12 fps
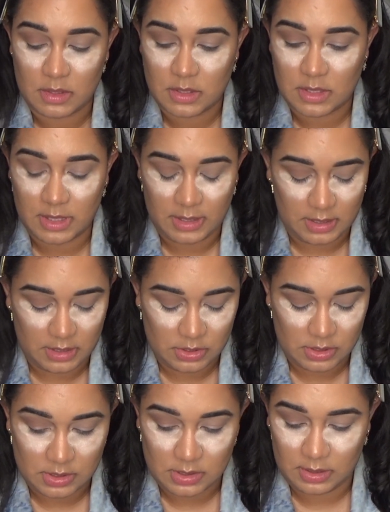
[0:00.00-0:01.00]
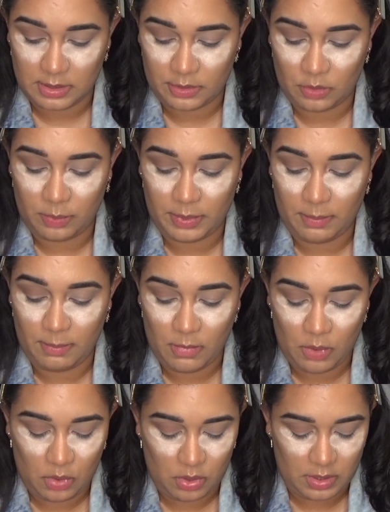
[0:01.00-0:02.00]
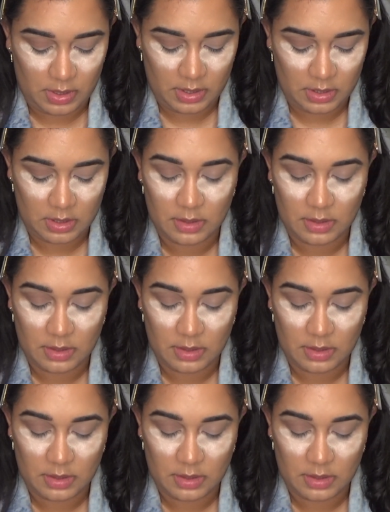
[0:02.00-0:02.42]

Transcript: Dig in just a little bit more